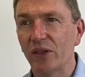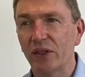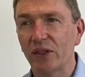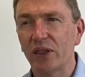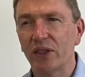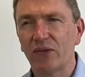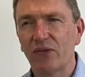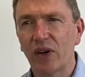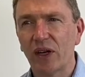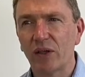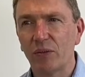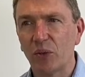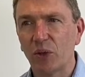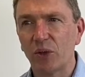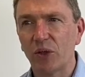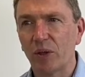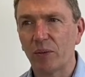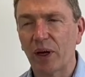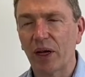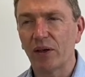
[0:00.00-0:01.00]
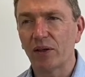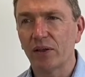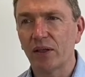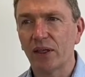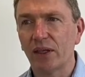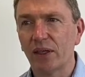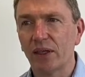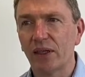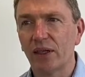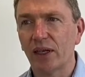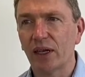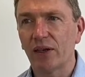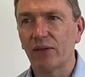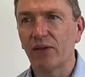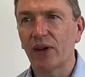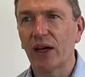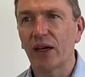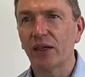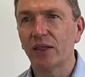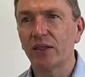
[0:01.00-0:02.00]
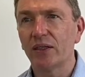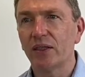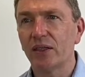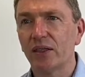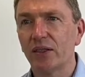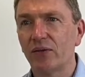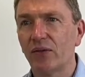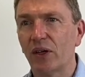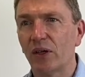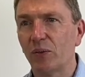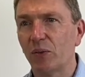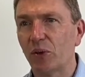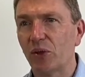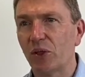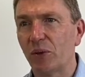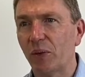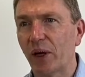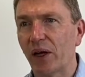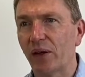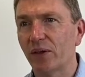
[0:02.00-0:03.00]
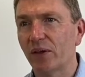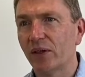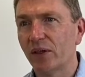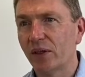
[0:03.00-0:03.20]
It's very much about the advice, it's very much about